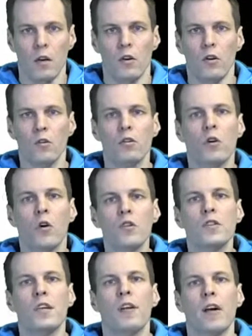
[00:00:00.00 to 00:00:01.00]
not
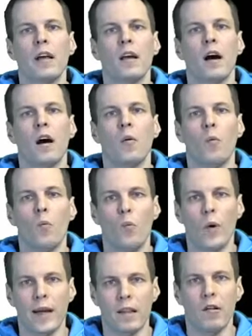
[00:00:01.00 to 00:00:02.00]
considering
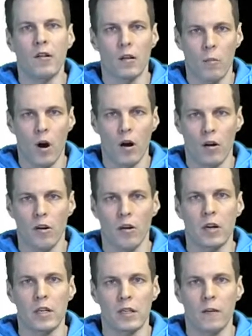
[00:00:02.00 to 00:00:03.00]
whether the marker
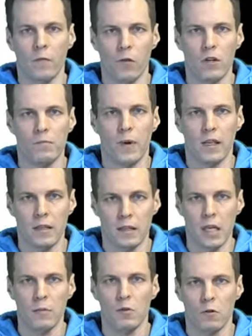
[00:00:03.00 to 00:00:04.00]
is influenced by the
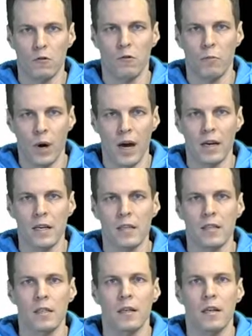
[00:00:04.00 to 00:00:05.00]
same source of
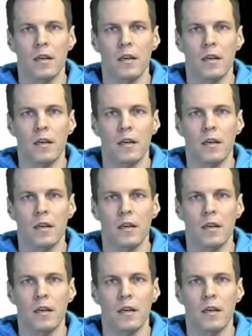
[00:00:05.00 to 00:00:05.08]
bias